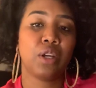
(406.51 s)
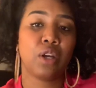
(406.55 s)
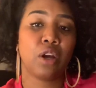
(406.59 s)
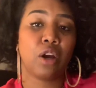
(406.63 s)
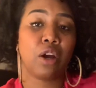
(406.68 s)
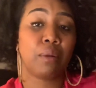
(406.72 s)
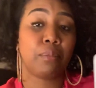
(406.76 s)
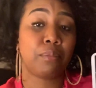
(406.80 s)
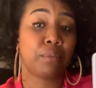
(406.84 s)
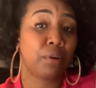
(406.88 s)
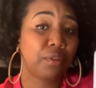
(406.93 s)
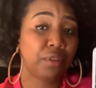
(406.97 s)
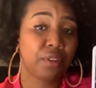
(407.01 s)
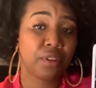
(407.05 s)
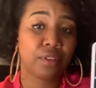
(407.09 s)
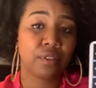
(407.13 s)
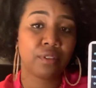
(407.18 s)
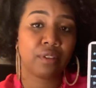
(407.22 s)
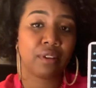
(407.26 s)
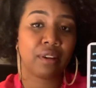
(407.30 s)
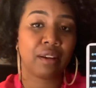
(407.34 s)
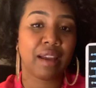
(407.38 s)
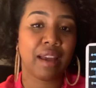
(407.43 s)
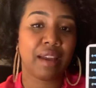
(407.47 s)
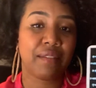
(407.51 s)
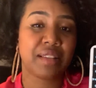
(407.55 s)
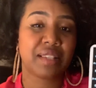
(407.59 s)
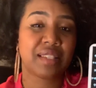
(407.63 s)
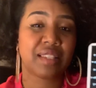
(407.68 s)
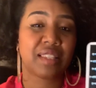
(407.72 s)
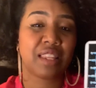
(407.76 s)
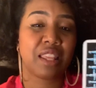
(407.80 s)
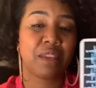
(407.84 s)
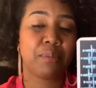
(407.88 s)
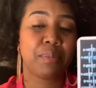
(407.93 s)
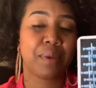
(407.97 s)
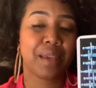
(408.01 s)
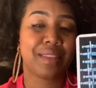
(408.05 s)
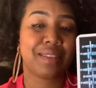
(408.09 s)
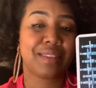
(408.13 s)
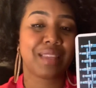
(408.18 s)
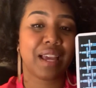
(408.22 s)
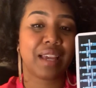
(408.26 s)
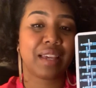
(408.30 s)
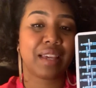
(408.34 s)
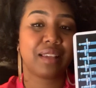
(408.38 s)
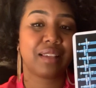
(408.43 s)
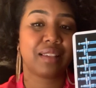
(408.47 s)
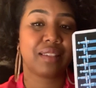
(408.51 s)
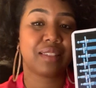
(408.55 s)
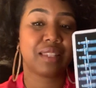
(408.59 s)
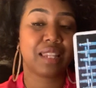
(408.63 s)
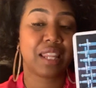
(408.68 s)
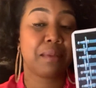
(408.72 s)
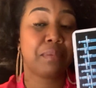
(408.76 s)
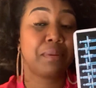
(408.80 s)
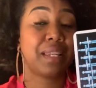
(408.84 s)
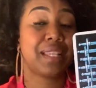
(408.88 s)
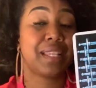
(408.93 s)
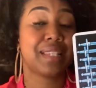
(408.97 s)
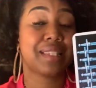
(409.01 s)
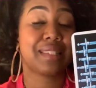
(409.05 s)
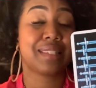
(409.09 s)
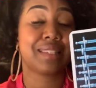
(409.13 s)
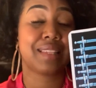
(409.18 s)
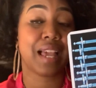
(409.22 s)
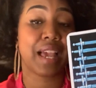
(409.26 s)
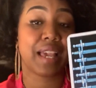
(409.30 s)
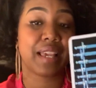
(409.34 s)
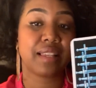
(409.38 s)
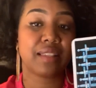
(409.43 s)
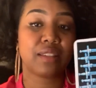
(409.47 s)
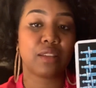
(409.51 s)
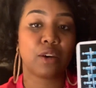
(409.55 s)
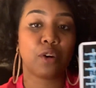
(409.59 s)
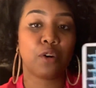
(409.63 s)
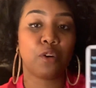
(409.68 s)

or both of you are having sleepless nights